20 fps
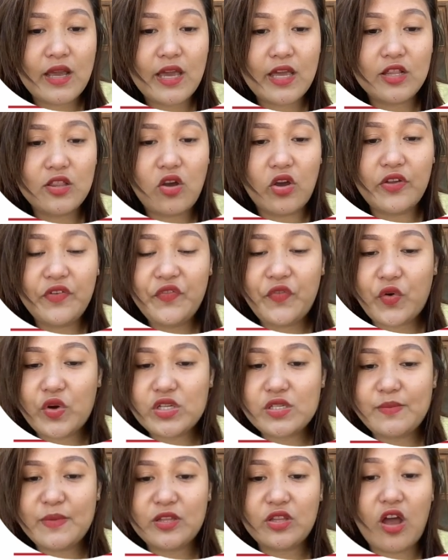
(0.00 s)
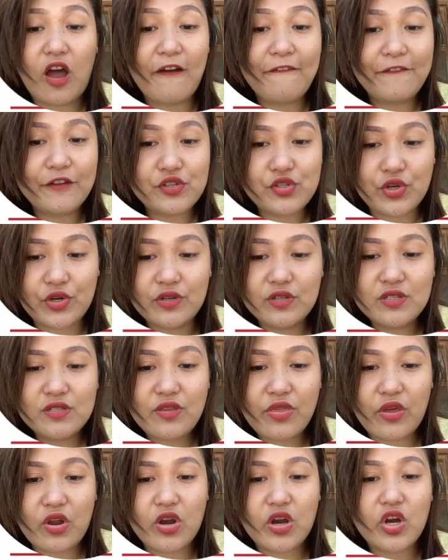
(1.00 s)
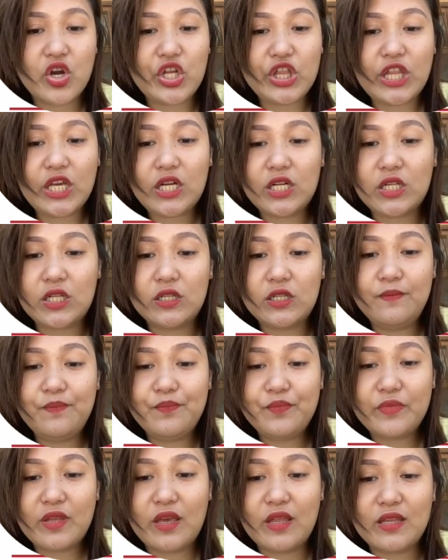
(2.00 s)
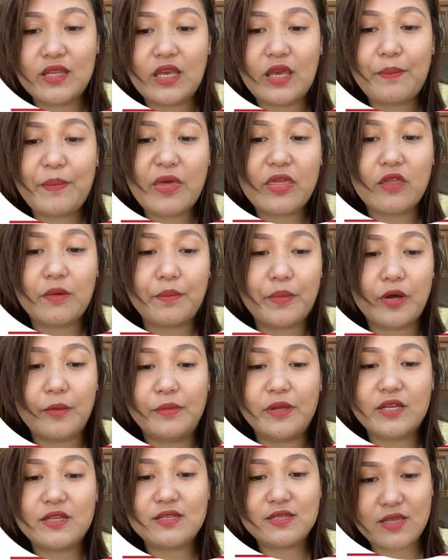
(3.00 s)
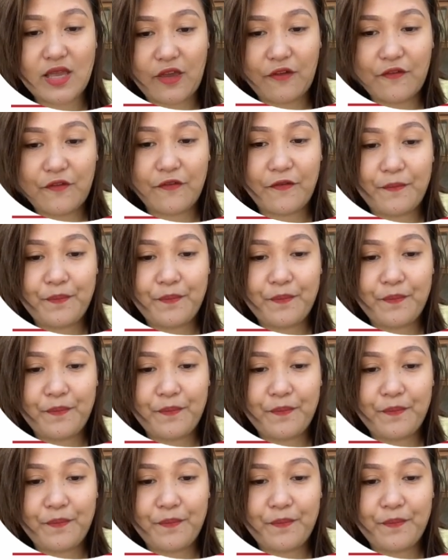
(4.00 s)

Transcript: And law enforcement officers, they're critical in keeping the public safe.